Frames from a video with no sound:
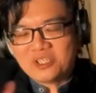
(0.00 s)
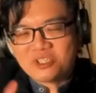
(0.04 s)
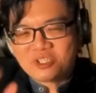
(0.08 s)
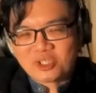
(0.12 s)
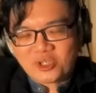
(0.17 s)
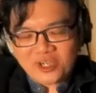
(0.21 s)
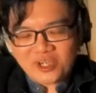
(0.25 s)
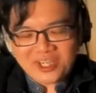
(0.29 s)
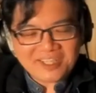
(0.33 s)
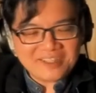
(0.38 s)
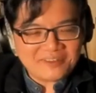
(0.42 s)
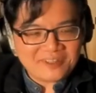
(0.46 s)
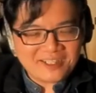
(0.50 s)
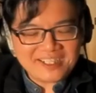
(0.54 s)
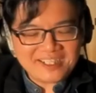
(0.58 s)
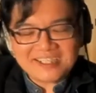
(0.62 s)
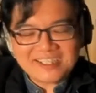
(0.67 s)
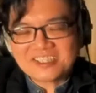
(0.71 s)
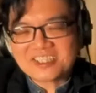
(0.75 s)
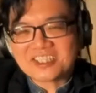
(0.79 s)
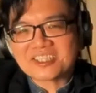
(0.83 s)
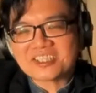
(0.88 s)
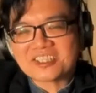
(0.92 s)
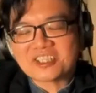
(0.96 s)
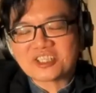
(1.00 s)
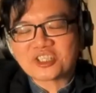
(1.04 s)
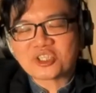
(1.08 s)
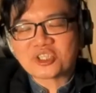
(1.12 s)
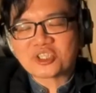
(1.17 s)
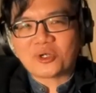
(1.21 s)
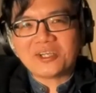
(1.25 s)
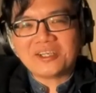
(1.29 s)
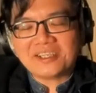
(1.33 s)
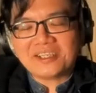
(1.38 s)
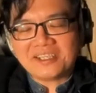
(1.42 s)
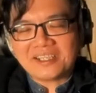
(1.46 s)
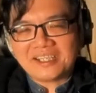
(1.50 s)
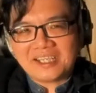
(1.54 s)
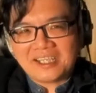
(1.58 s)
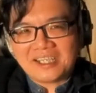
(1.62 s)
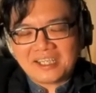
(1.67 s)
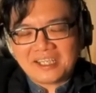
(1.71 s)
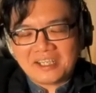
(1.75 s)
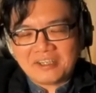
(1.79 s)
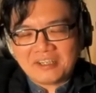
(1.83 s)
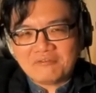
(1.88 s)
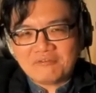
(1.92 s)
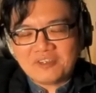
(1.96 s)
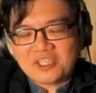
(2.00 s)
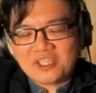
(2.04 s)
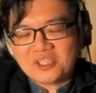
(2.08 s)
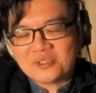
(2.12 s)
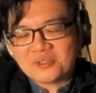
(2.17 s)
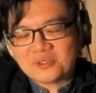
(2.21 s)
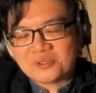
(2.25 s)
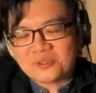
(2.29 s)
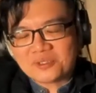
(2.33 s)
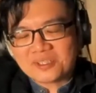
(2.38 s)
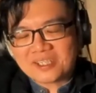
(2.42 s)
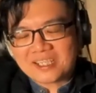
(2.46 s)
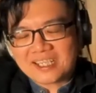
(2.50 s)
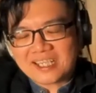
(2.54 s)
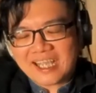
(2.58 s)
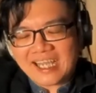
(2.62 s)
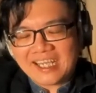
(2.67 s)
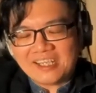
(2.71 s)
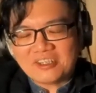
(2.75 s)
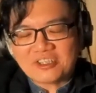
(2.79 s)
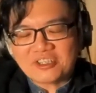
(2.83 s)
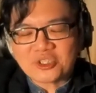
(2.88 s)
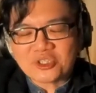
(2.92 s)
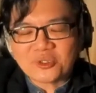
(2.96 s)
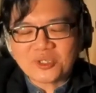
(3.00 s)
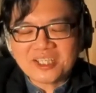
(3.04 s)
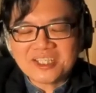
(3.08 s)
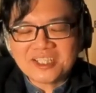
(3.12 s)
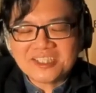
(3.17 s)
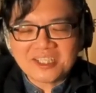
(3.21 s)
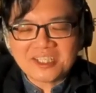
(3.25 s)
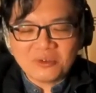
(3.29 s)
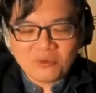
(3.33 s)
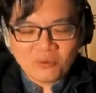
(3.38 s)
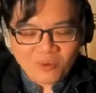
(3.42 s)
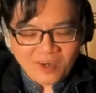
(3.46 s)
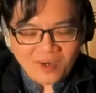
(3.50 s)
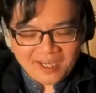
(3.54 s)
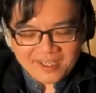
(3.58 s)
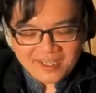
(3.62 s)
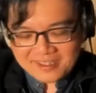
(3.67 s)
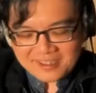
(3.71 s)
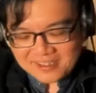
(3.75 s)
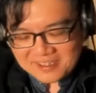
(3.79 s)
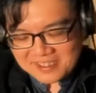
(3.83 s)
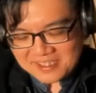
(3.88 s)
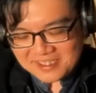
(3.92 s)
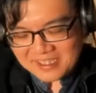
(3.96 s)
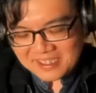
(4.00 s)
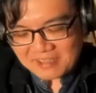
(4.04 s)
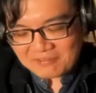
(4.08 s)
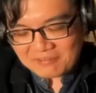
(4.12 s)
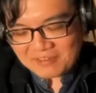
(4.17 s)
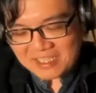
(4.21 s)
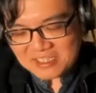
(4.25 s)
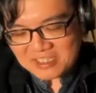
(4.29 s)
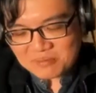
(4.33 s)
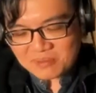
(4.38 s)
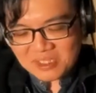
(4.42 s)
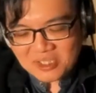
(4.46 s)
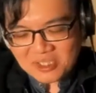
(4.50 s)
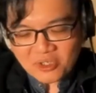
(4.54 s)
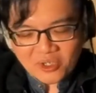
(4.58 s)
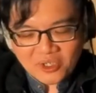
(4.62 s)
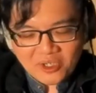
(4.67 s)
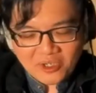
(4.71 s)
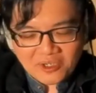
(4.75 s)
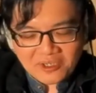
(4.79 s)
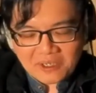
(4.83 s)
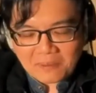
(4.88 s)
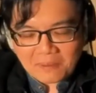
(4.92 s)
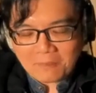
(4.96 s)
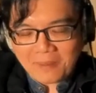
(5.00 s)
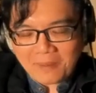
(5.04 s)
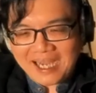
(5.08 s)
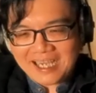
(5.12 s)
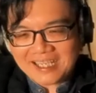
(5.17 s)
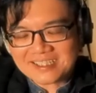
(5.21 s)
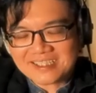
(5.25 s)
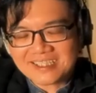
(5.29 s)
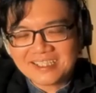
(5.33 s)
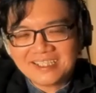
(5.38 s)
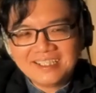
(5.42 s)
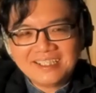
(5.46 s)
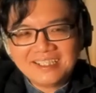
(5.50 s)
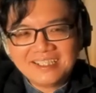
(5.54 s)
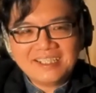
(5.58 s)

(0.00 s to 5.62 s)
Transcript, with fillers: you enjoyed. Right, there's just a short uh, video kind of showcasing what are the stuff that's been going on the past